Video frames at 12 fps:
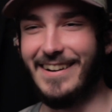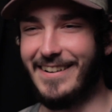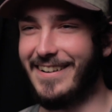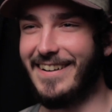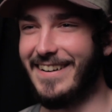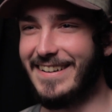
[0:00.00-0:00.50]
No.
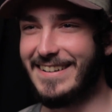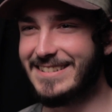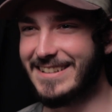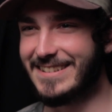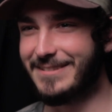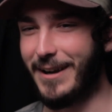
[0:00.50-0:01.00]

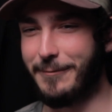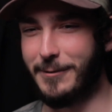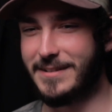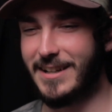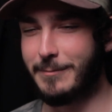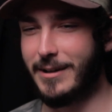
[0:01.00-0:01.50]
It's just we
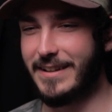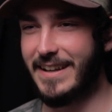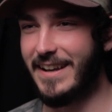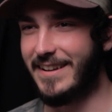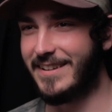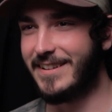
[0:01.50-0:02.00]
were talking about
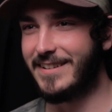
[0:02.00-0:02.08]
gay.